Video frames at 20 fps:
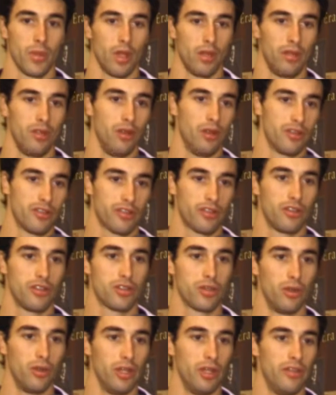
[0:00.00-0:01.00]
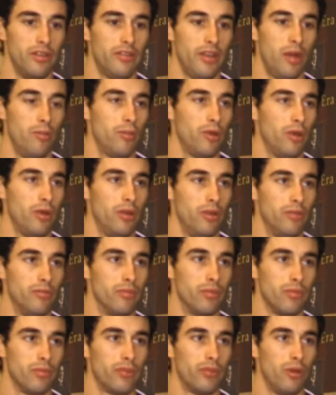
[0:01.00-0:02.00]
just controlling the tempo and
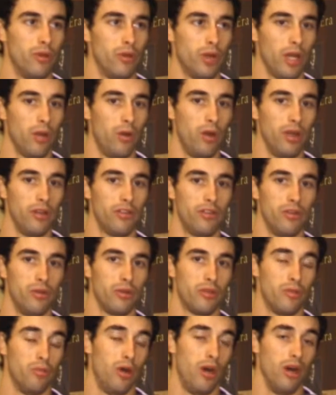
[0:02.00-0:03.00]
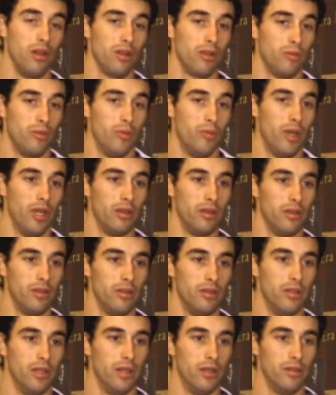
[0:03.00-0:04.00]
doing what I wanted to do with the ball a little bit better,
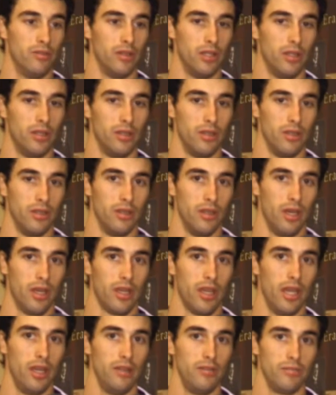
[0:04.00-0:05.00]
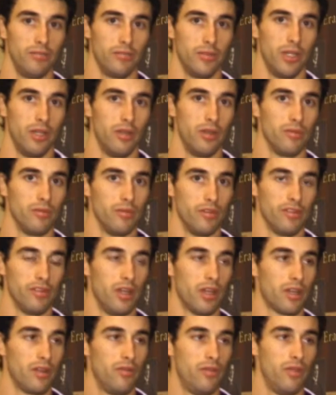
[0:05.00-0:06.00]
and again
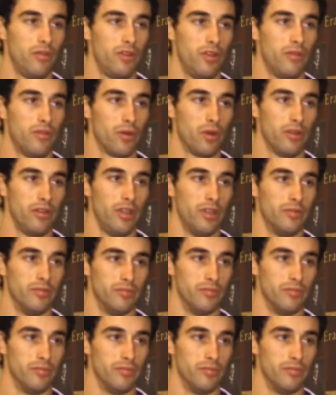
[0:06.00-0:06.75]
snuck at 15-14.